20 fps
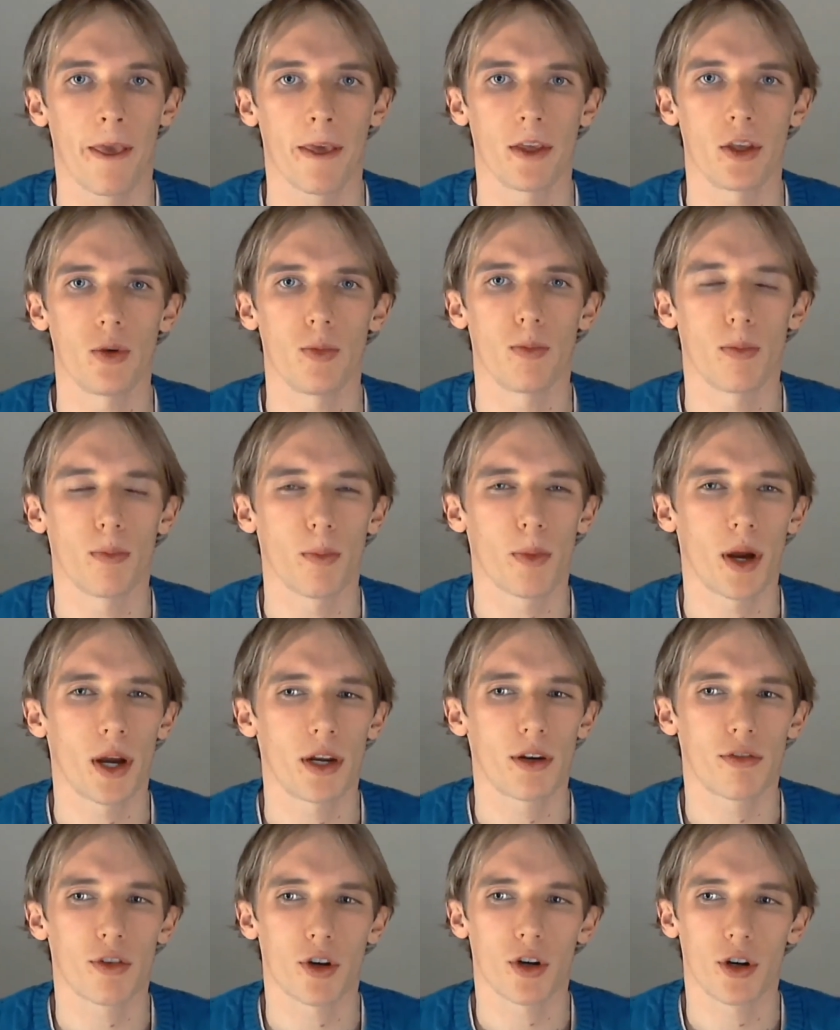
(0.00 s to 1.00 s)
You might
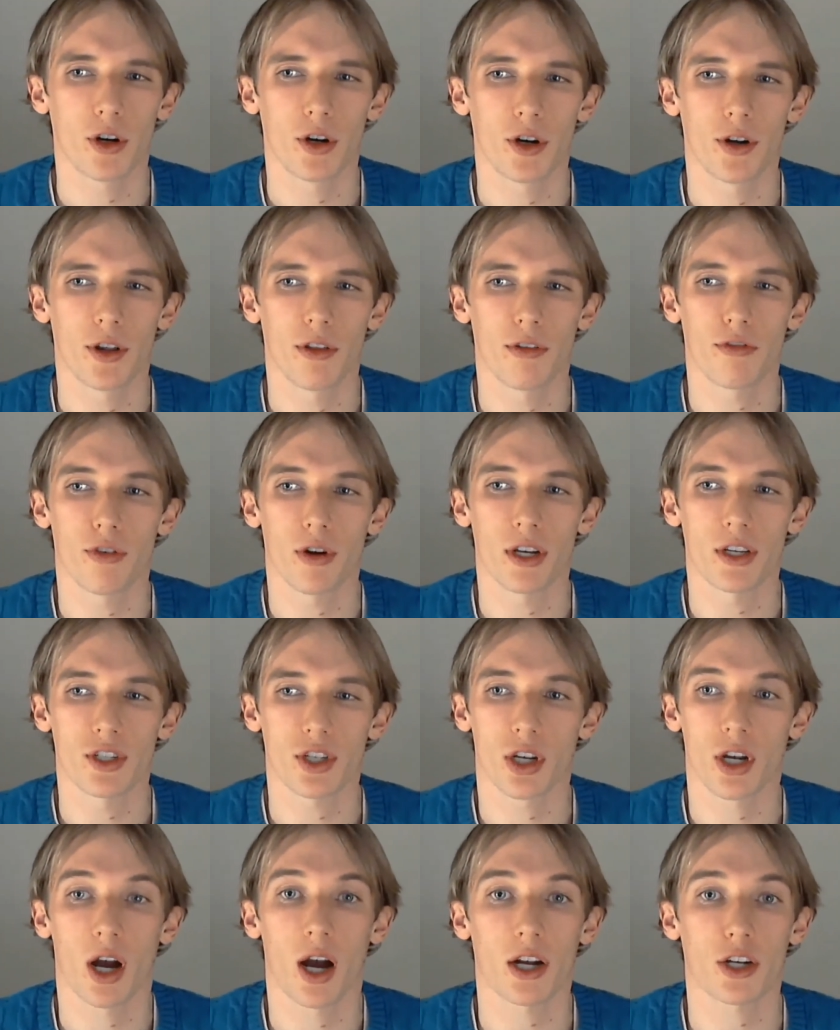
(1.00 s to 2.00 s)
have heard the
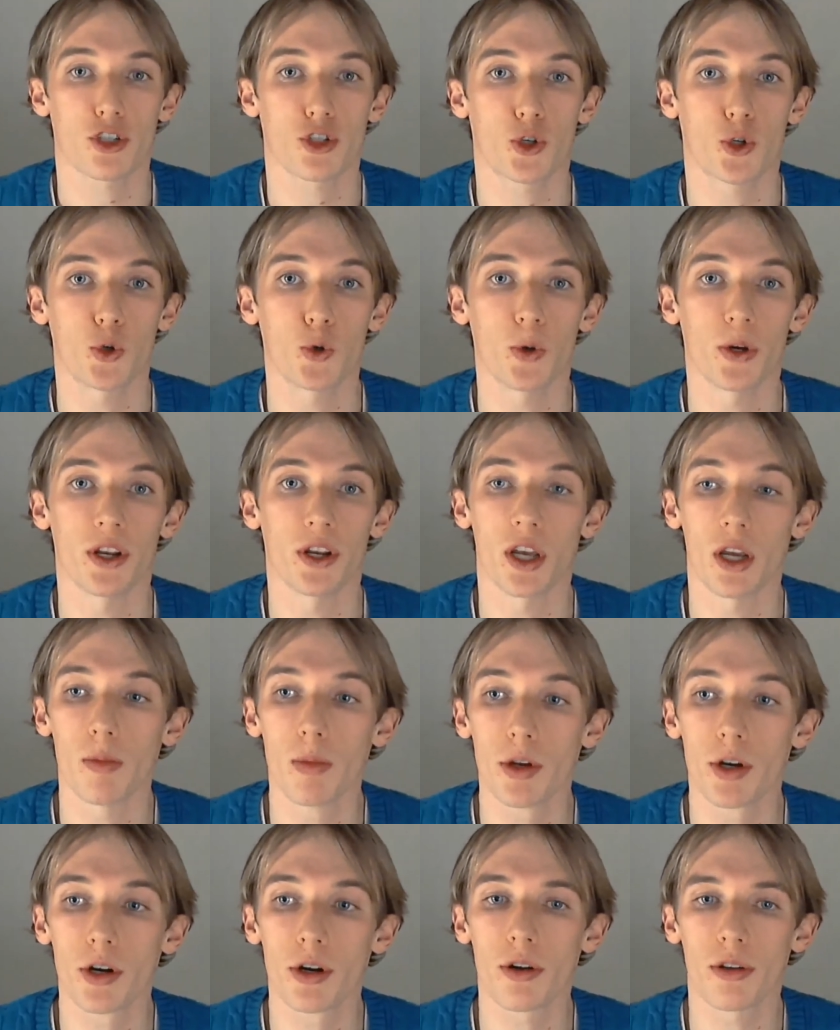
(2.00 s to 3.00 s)
phrase COX-2
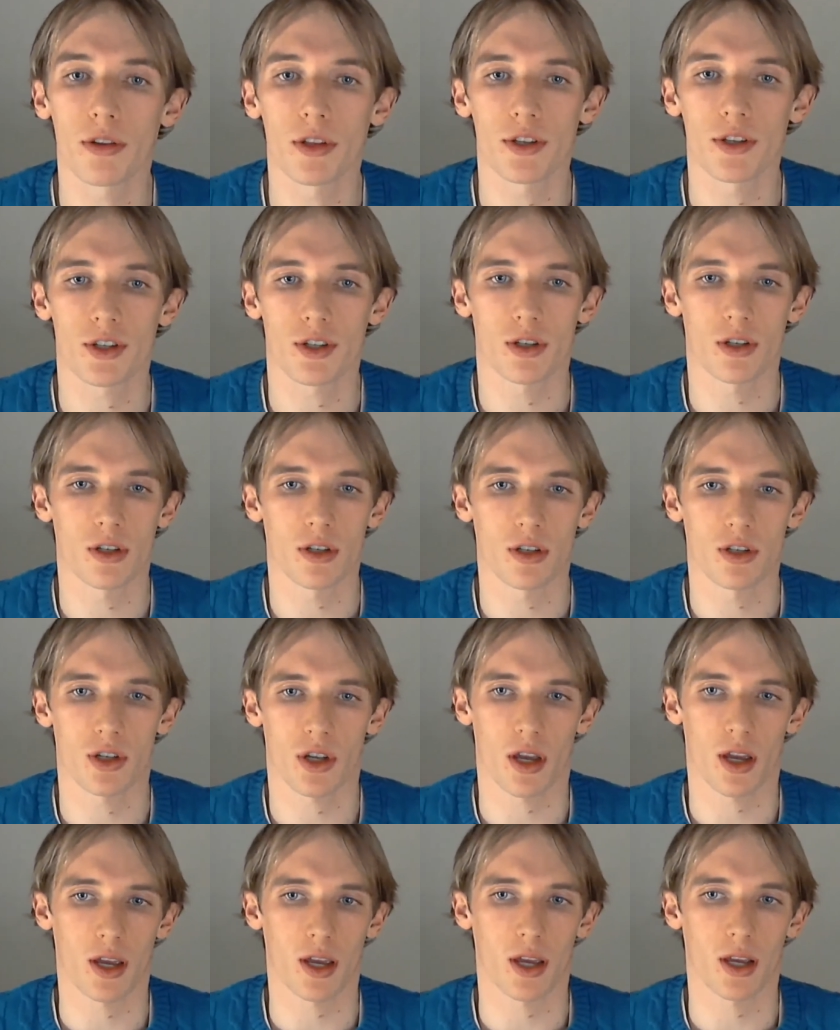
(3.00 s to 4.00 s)
inhibitor. This is
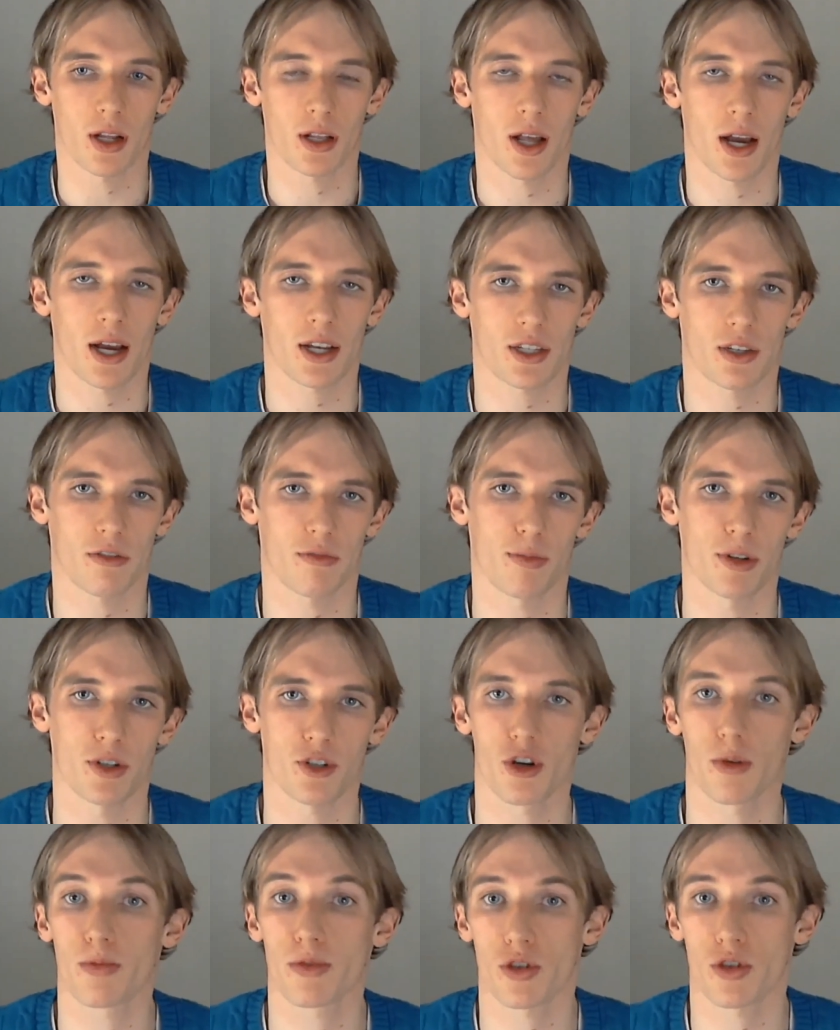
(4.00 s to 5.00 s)
a class of
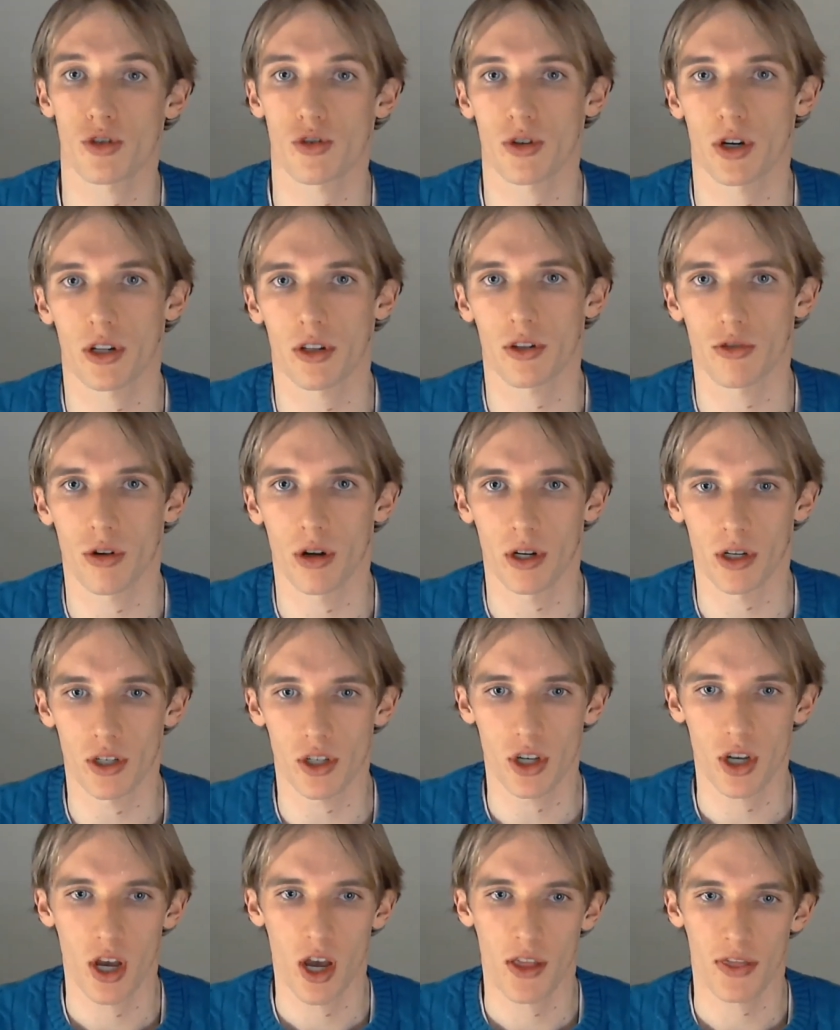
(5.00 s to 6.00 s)
prescription strength
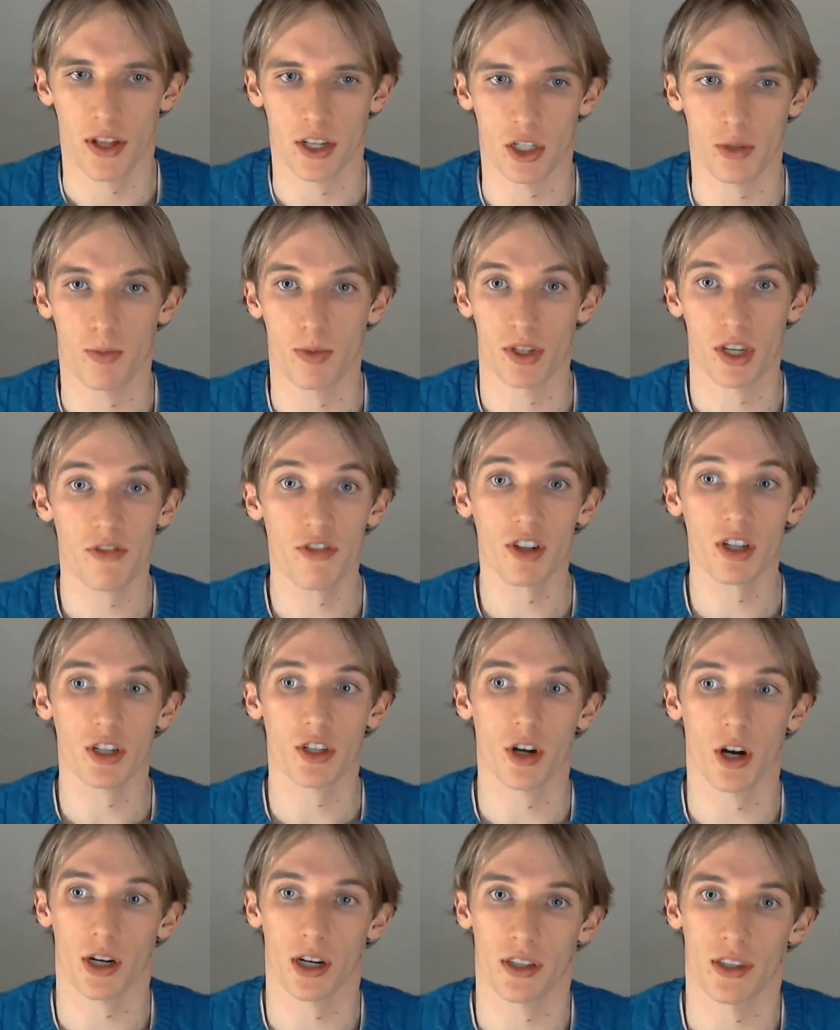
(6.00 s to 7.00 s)
drugs that specifically
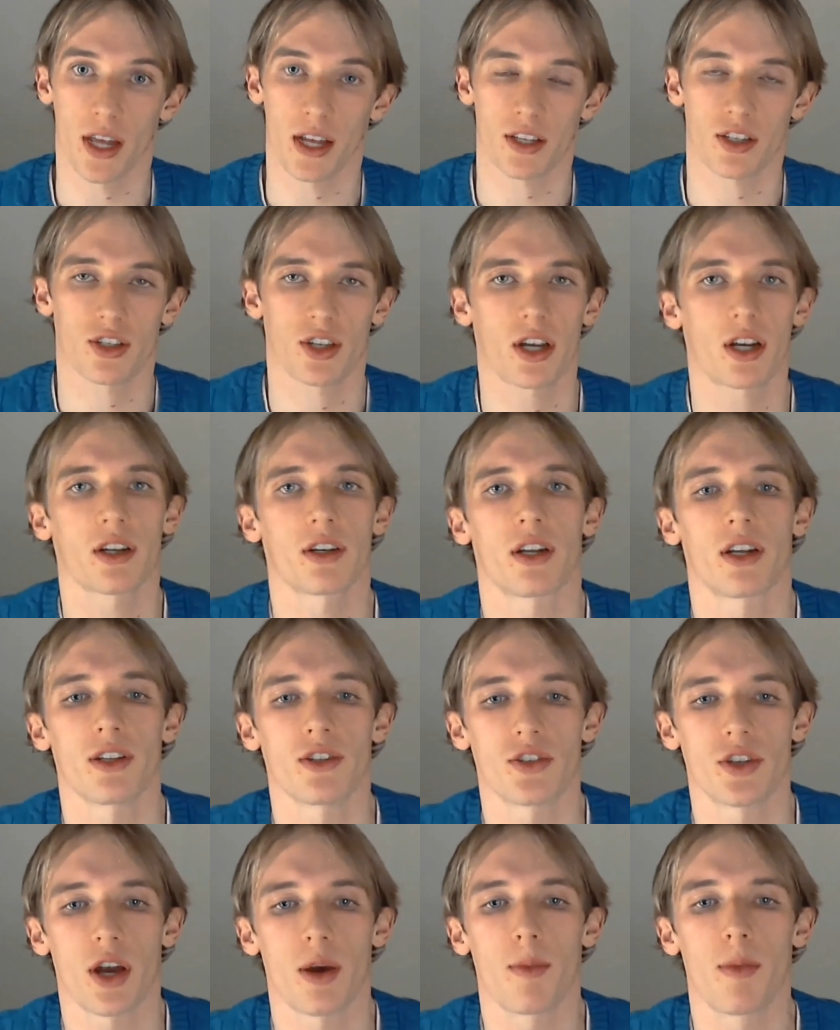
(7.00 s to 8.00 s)
target that second
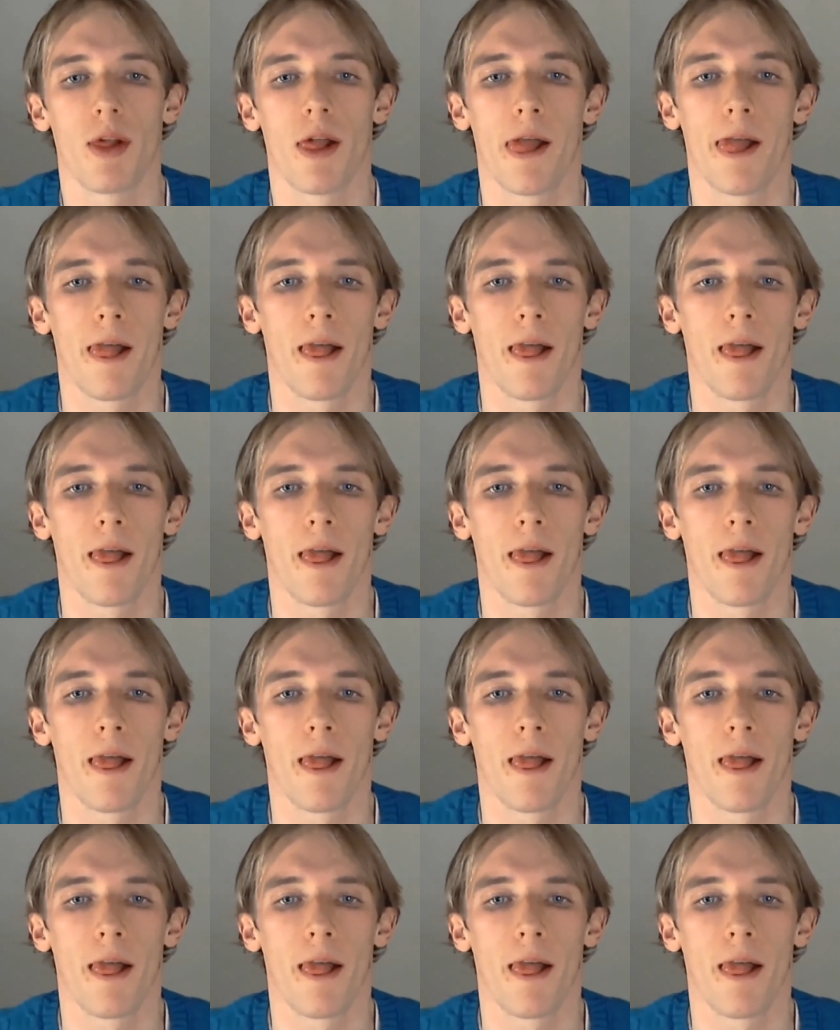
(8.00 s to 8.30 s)
enzyme.